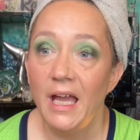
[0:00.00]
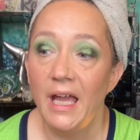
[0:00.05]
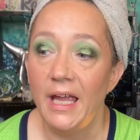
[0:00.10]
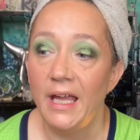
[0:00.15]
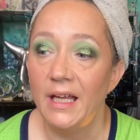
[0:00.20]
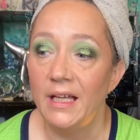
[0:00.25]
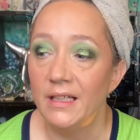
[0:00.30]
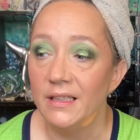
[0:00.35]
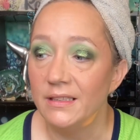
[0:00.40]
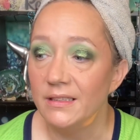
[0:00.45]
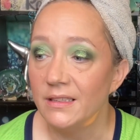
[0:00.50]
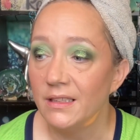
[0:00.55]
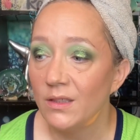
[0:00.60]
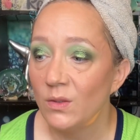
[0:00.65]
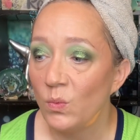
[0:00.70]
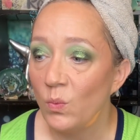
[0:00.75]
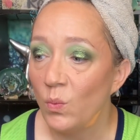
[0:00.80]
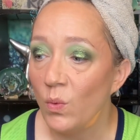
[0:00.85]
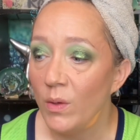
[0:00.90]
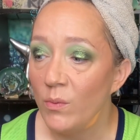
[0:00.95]
And
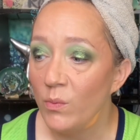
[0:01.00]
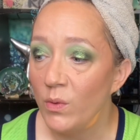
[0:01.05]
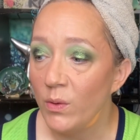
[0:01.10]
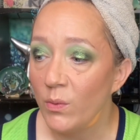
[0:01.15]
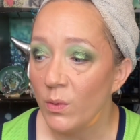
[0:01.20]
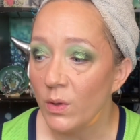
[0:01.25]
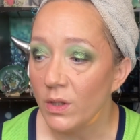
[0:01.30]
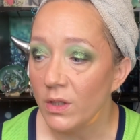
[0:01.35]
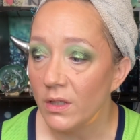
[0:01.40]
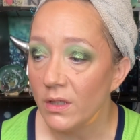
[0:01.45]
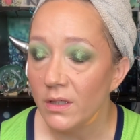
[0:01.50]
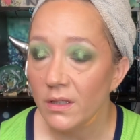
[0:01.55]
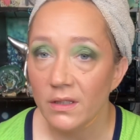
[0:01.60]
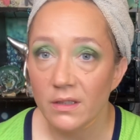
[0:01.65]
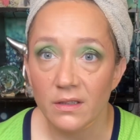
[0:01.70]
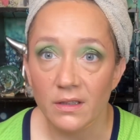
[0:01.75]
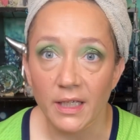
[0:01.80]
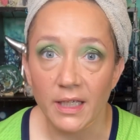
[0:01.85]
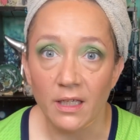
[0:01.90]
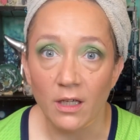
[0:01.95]
when we were
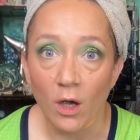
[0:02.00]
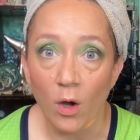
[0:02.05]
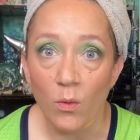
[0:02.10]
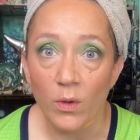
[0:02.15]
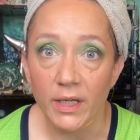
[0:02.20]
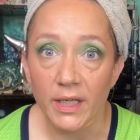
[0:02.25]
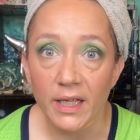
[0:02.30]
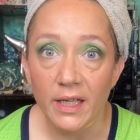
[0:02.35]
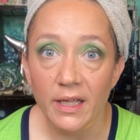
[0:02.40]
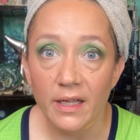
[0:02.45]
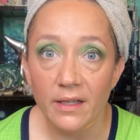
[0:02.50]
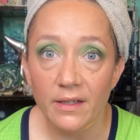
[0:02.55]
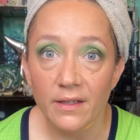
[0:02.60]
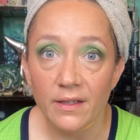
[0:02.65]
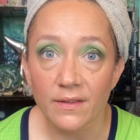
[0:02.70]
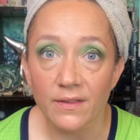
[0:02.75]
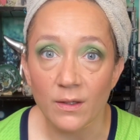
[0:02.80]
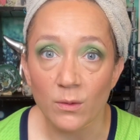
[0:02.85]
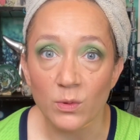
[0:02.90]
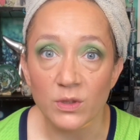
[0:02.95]
like going in,
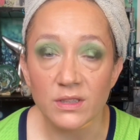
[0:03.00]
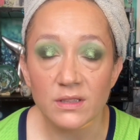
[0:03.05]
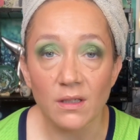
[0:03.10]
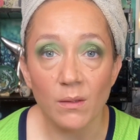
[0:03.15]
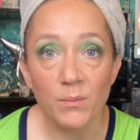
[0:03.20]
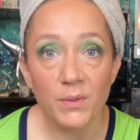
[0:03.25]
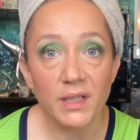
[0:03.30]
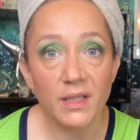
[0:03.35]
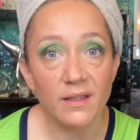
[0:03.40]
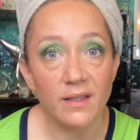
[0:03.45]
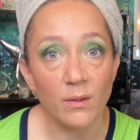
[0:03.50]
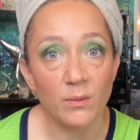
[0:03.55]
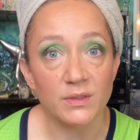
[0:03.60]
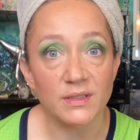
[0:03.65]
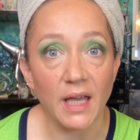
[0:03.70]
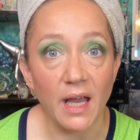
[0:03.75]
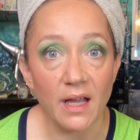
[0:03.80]
there was somebody that was